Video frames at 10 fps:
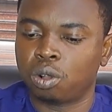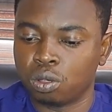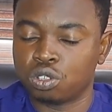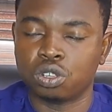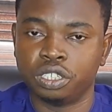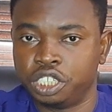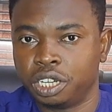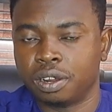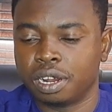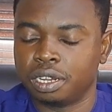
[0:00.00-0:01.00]
consult
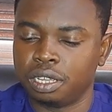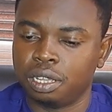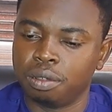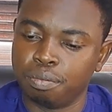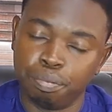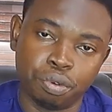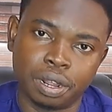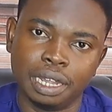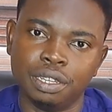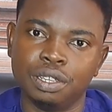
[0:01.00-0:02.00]
generally,
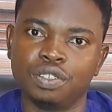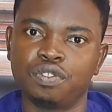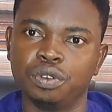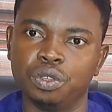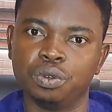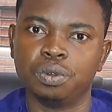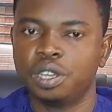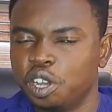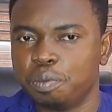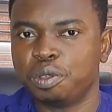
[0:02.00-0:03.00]
broker deals for you,
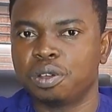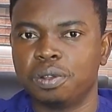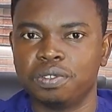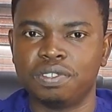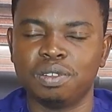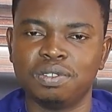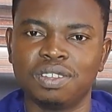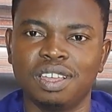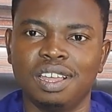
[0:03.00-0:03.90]
help you close deals,